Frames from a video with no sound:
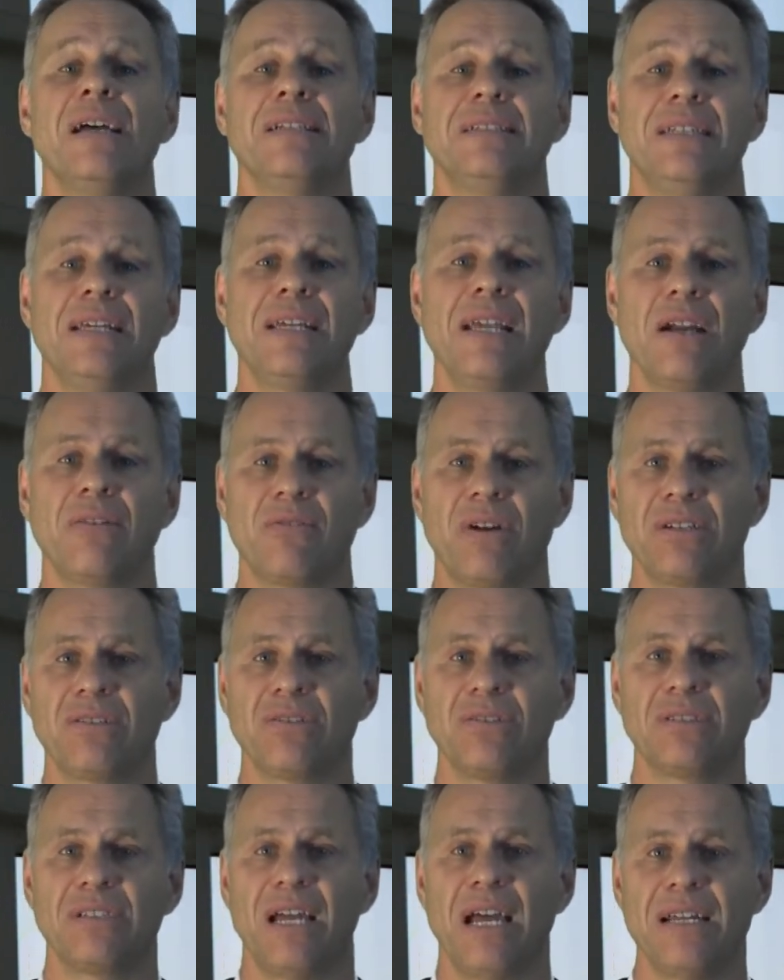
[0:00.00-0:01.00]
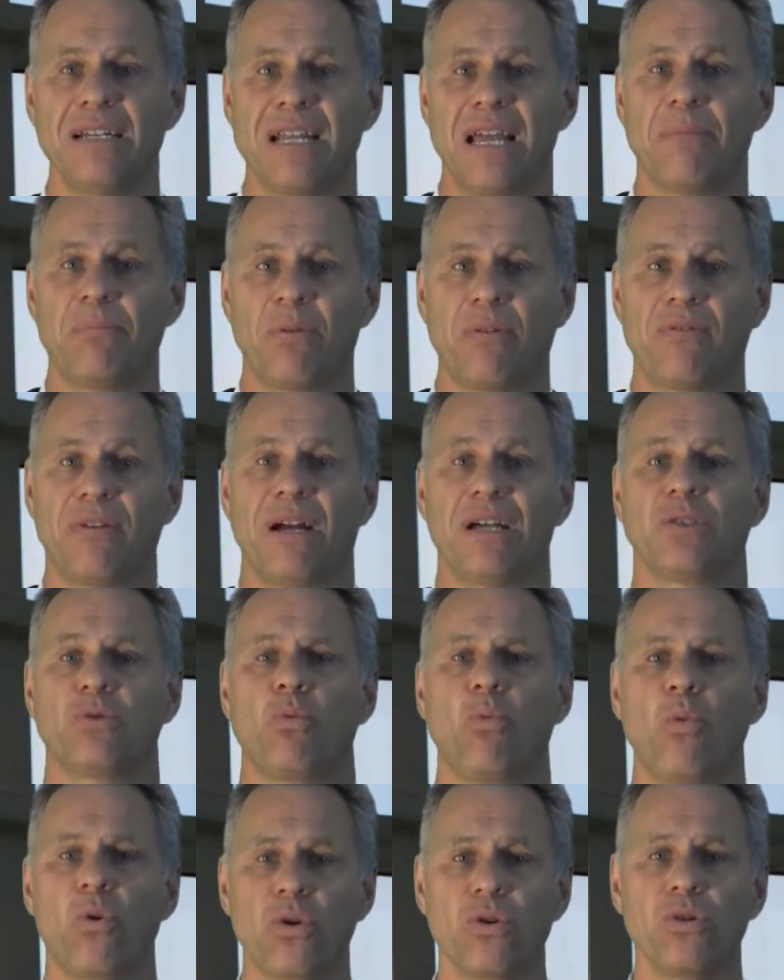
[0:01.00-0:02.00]
DKRentals.net provides
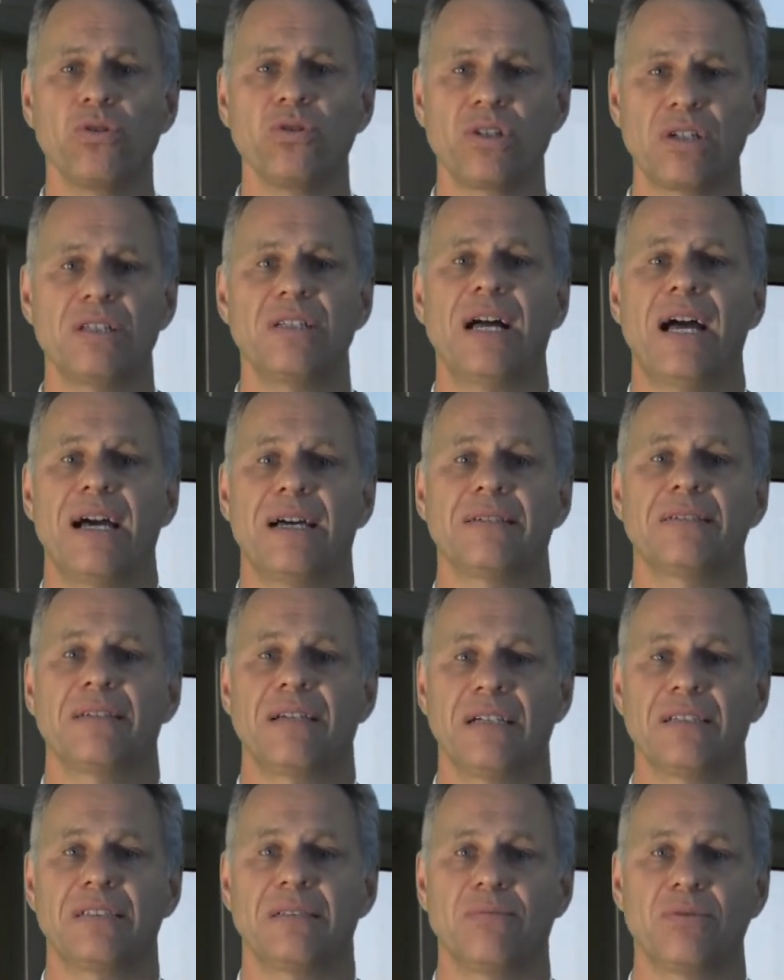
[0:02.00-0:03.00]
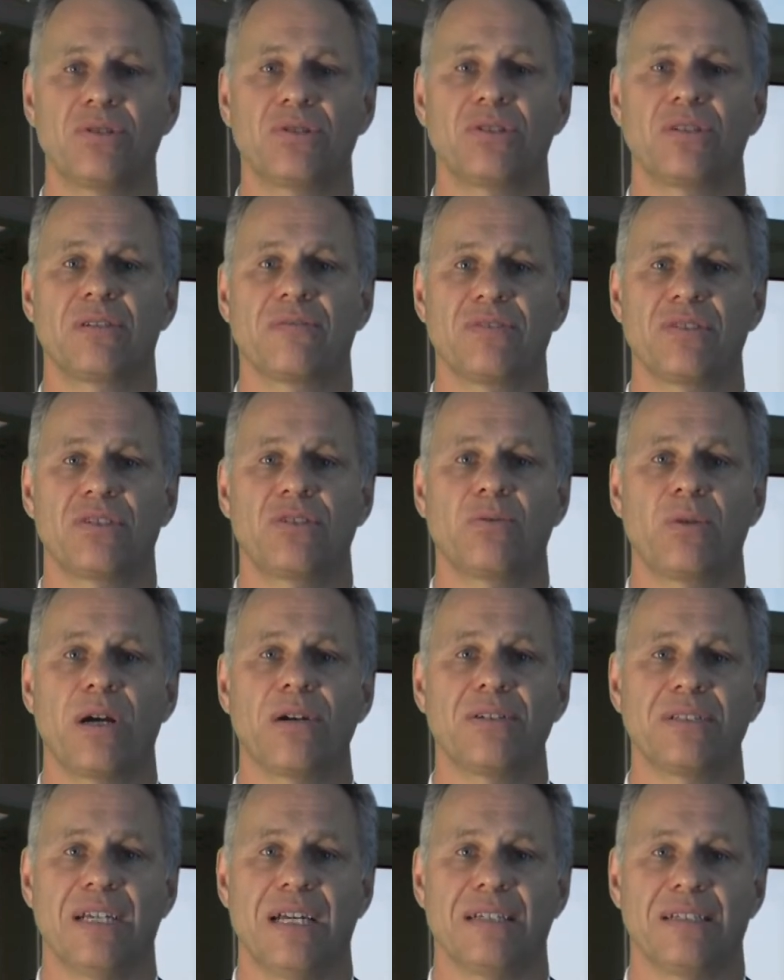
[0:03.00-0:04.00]
world-class customer service to our
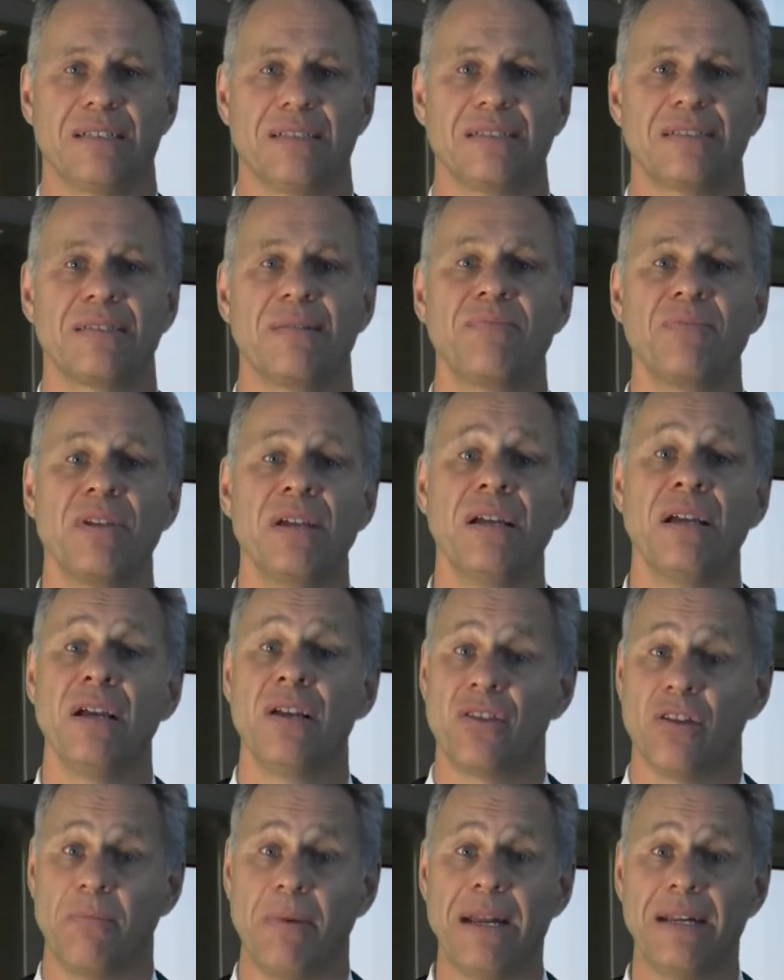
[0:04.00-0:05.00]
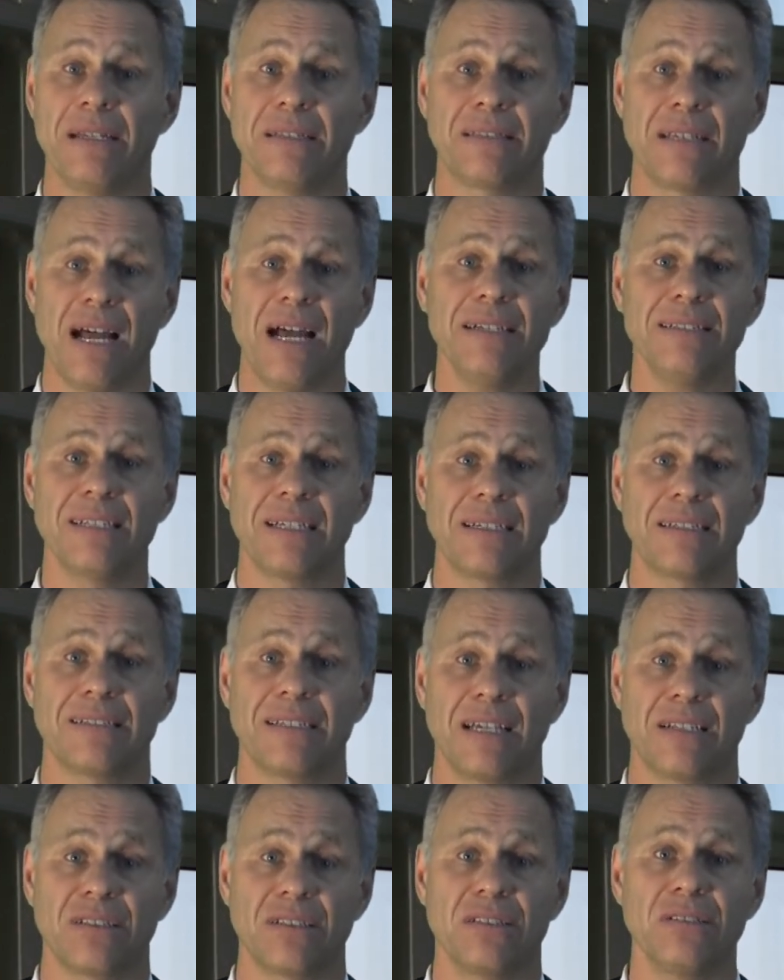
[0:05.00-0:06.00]
tenants. The Maintenance Contact
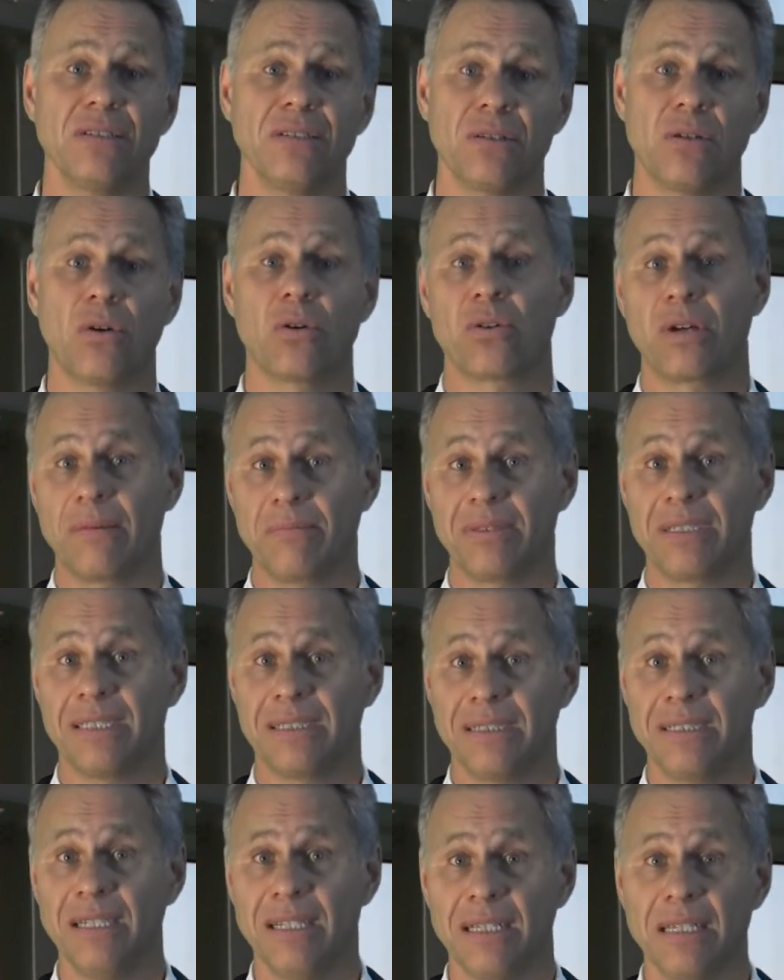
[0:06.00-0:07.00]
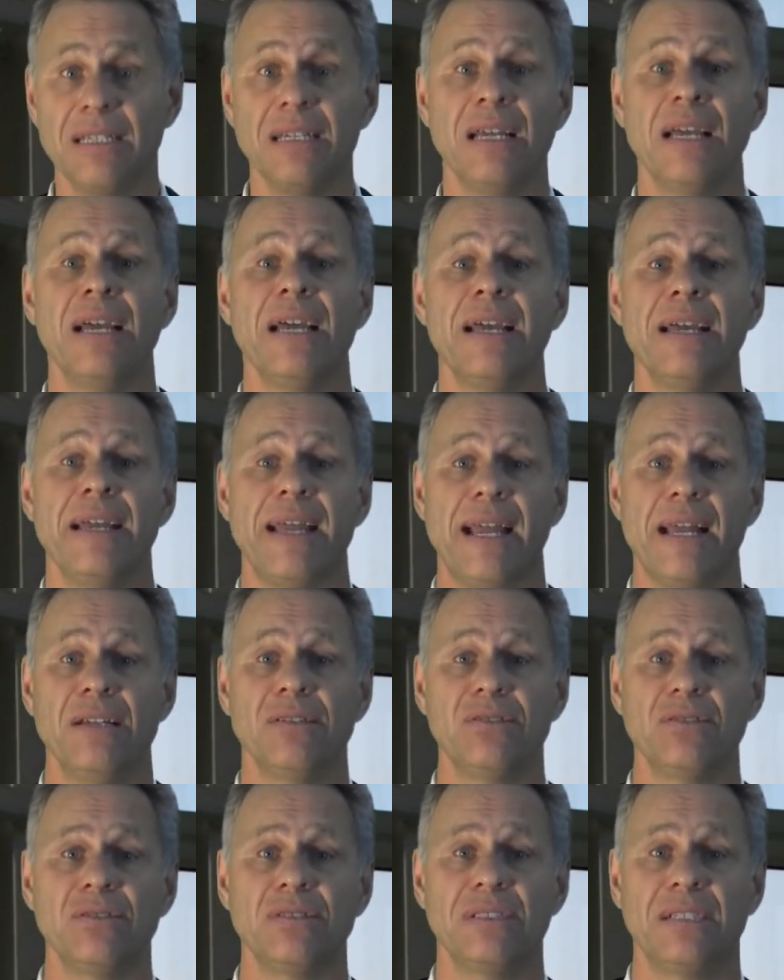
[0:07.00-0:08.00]
Center, or MCC,
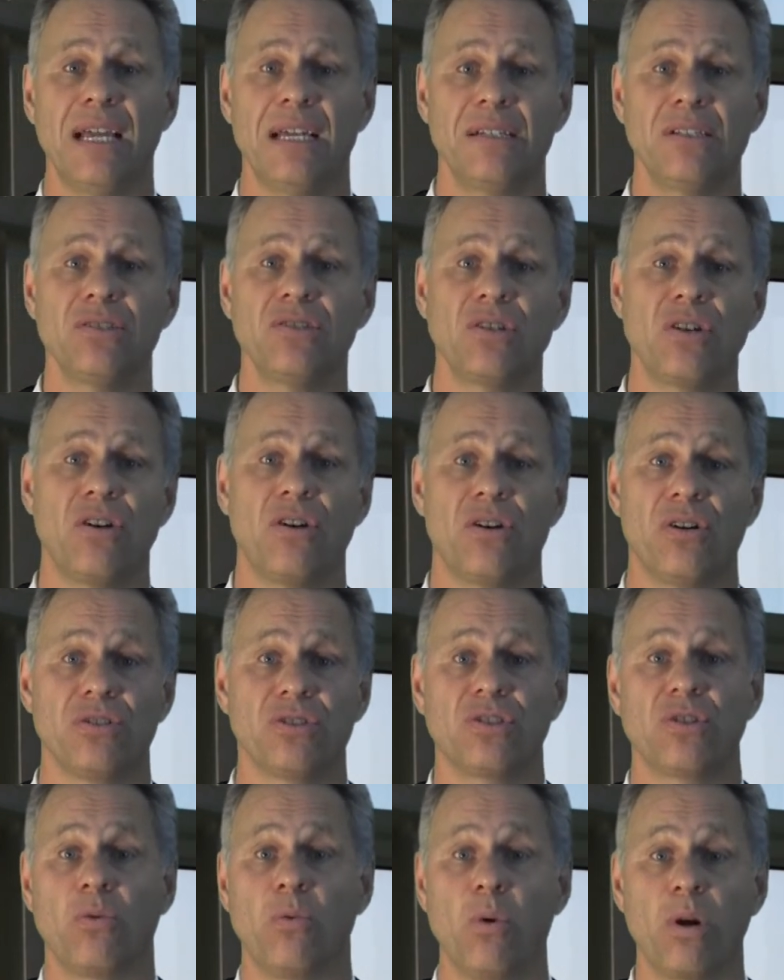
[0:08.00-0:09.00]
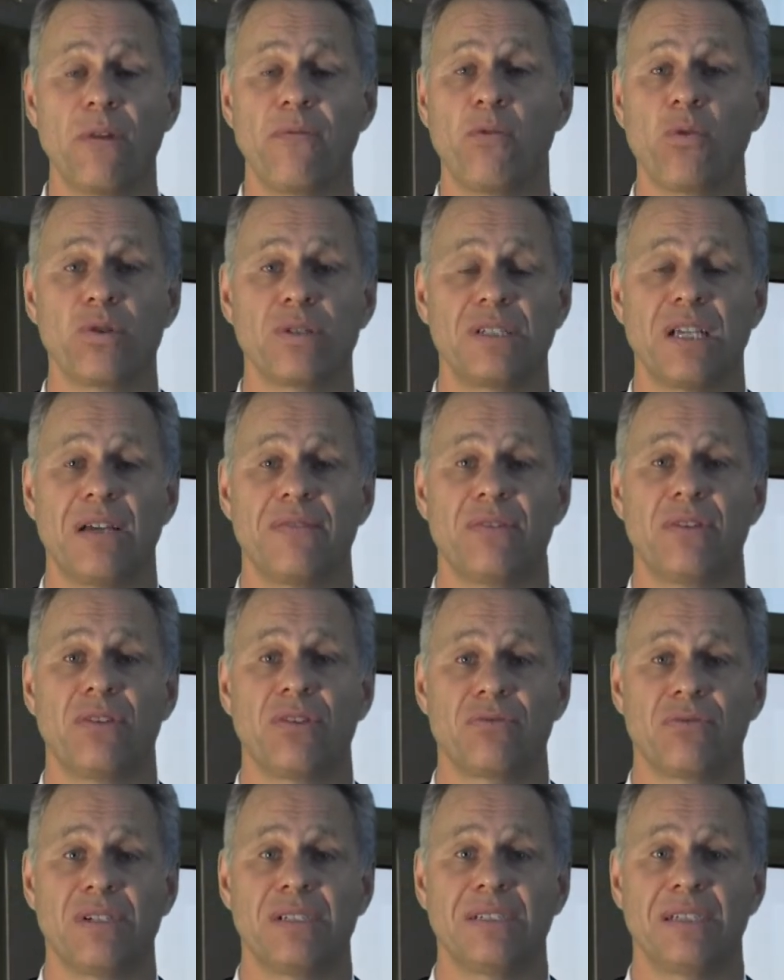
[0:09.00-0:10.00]
answers tenants' calls 24/7,
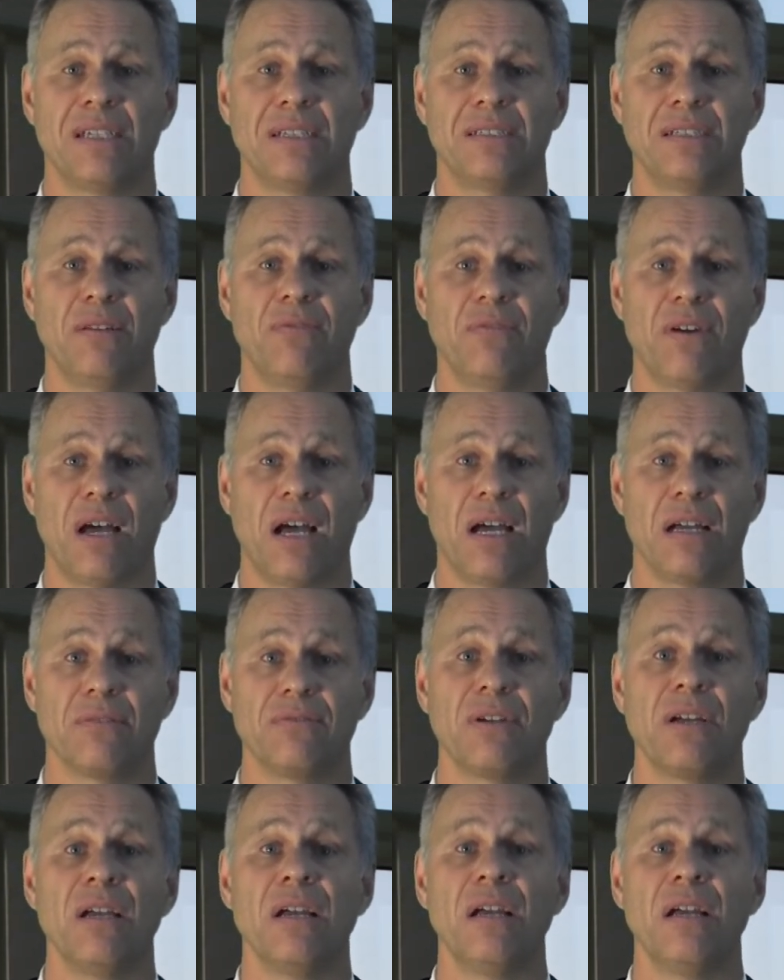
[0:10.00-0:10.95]
365.